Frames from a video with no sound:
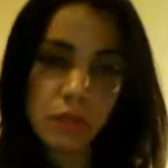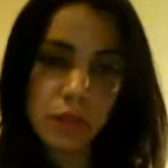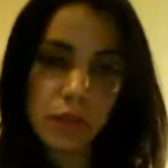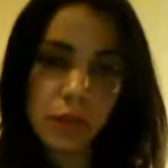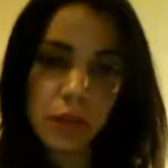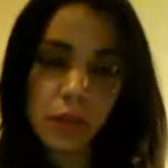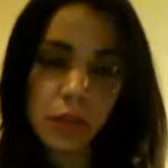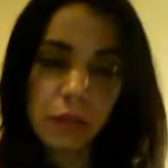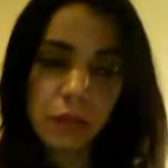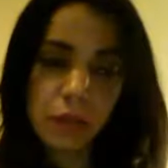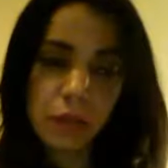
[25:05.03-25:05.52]
A
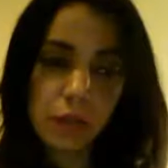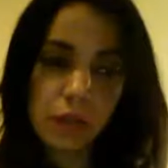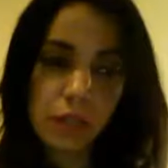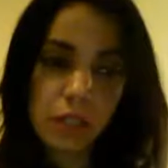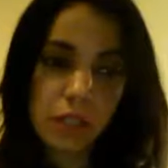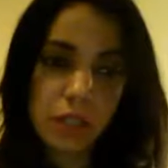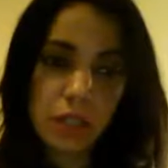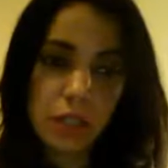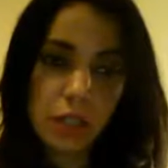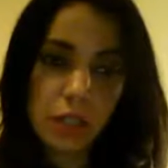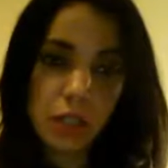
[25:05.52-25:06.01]
very,
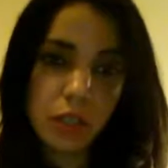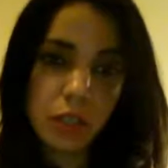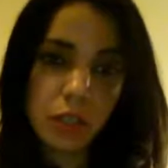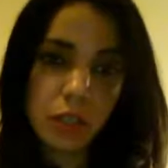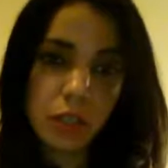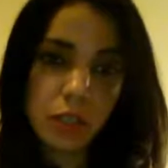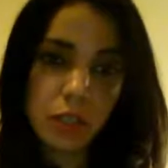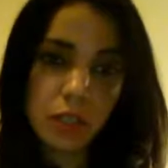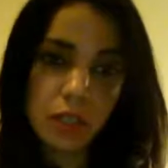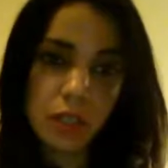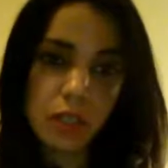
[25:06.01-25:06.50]
very deadly
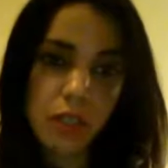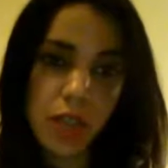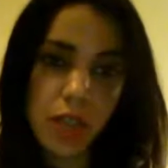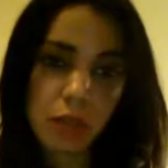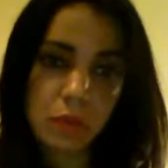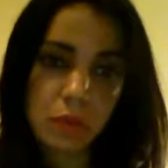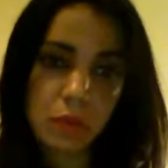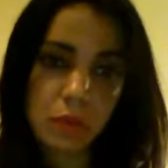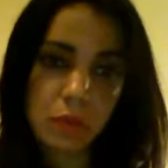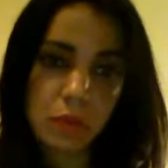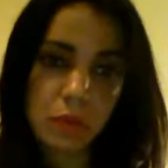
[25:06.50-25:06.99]
disease
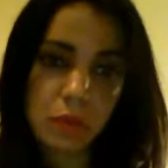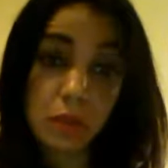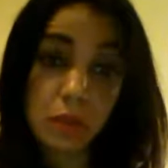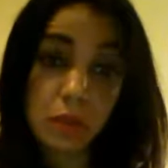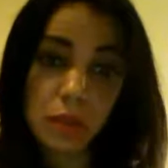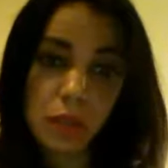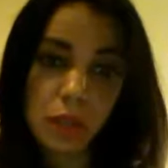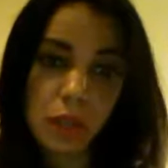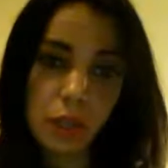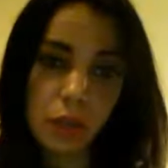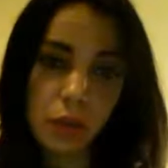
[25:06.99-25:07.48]
taps into
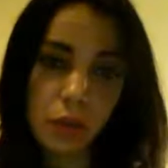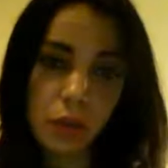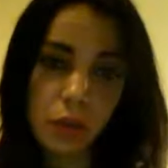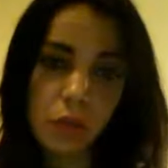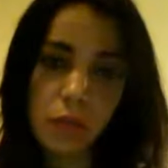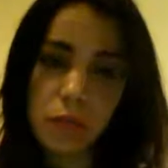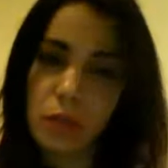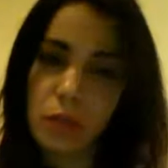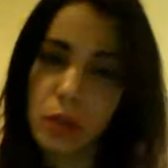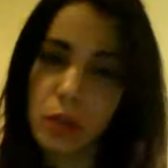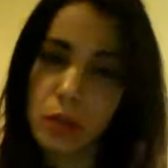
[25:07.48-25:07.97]
a very
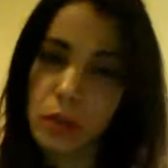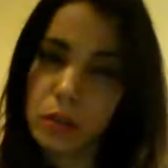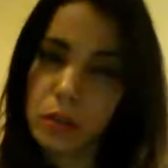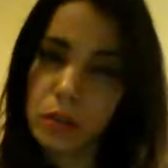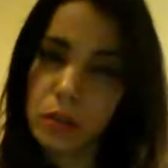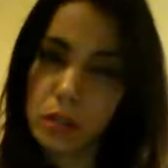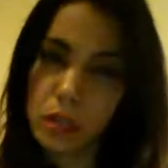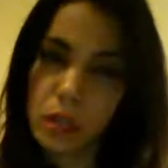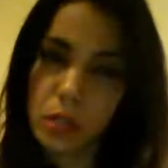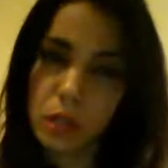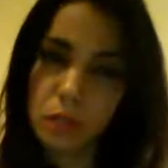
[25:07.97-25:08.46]
low
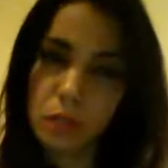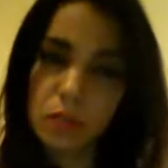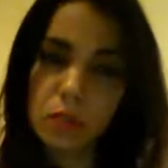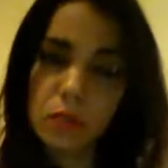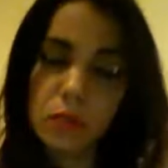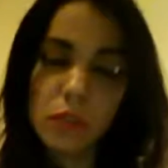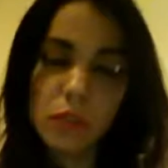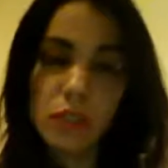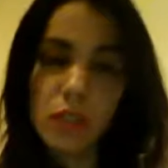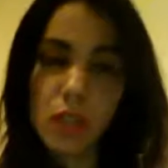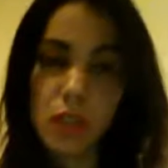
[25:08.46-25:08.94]
frequency.
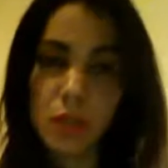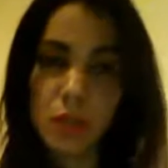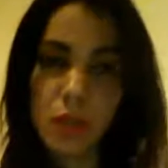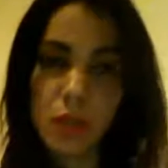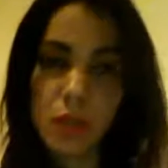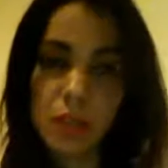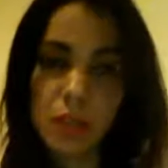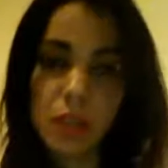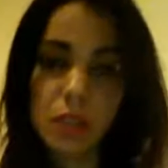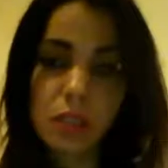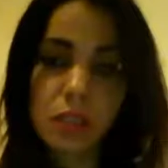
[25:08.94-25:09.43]
Does that
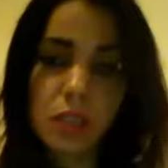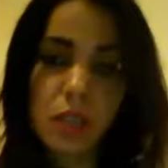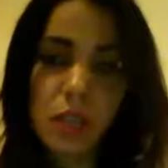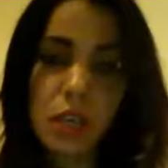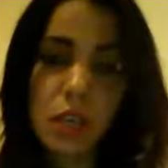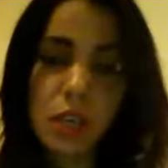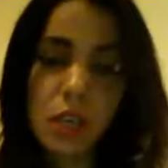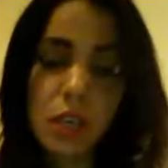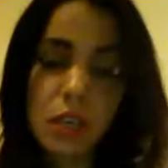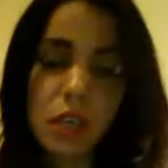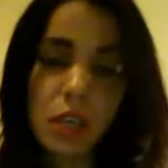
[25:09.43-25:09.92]
make sense?
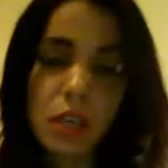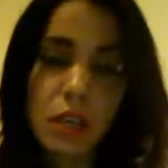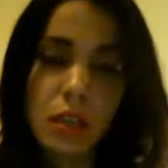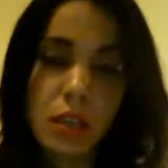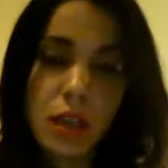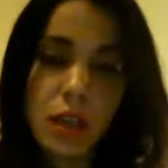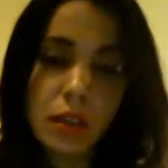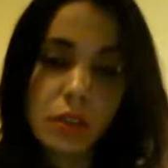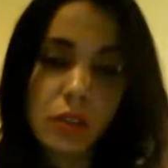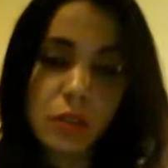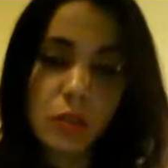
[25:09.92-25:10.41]

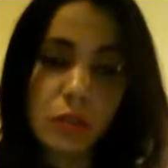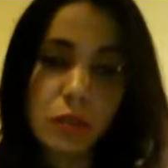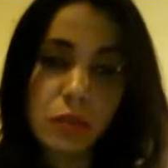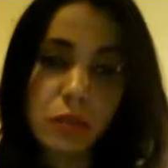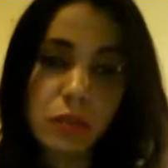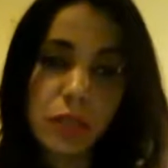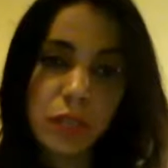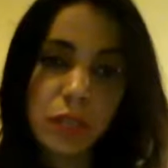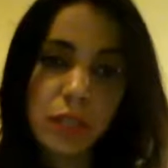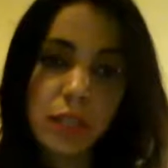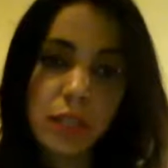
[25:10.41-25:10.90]
That sort
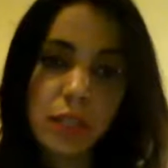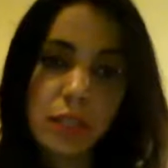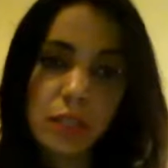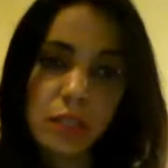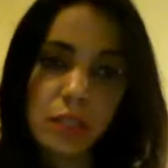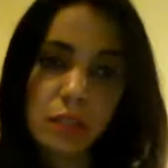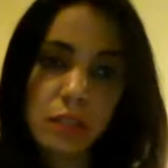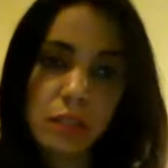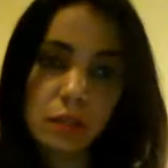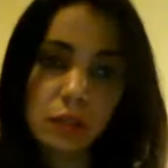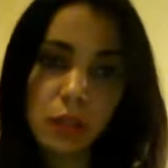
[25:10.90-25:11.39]
of heat
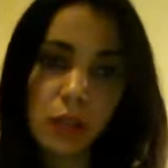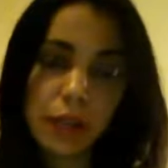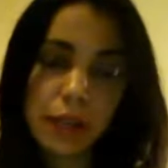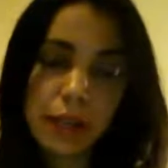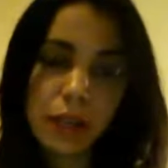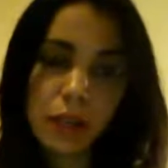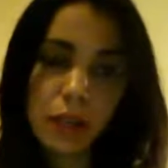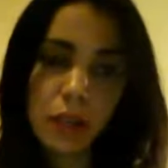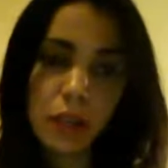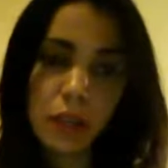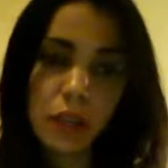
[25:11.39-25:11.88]
the
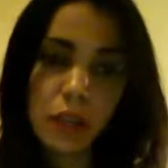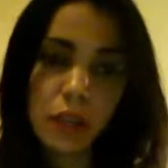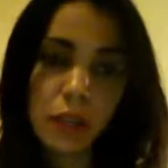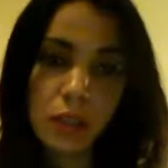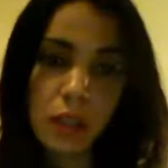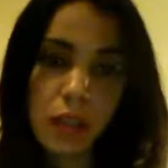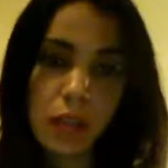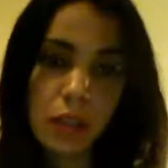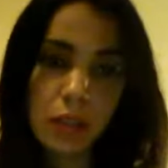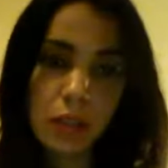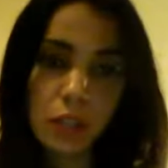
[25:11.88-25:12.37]
light
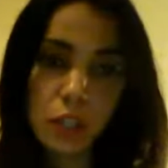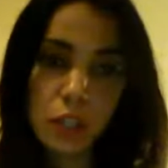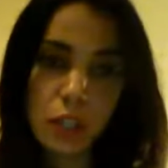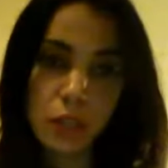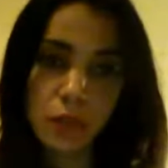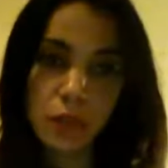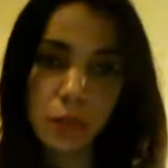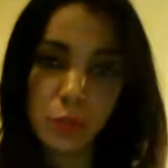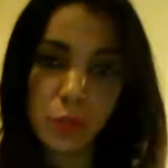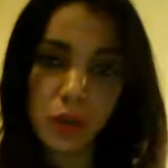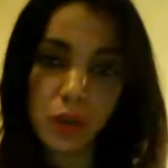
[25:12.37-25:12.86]

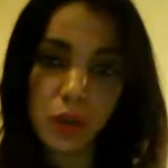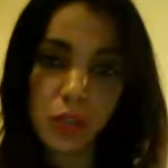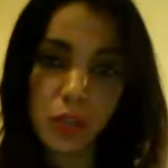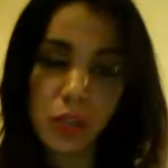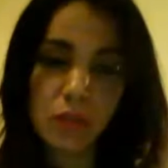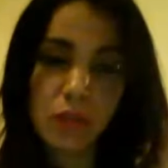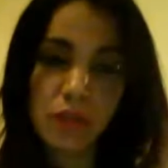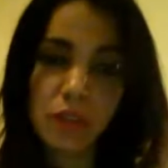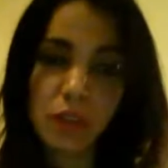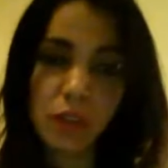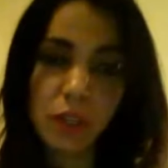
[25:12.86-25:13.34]
energy of your
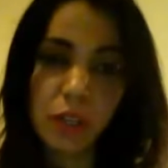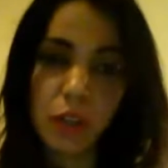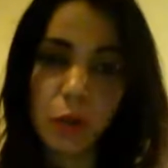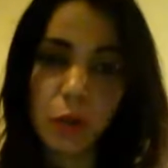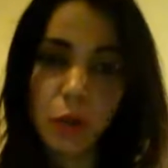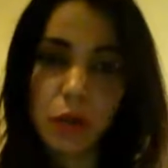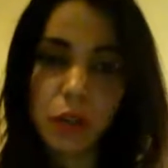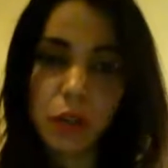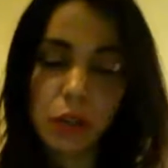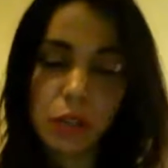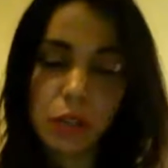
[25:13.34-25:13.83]
body up very
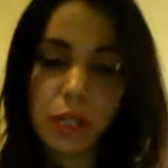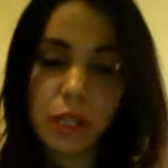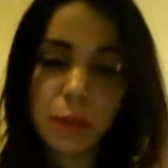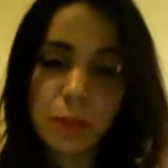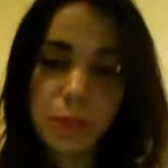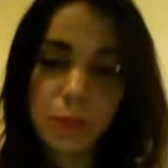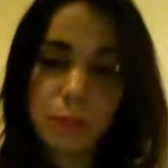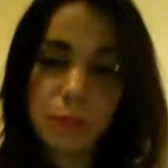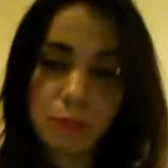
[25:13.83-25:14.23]
quickly.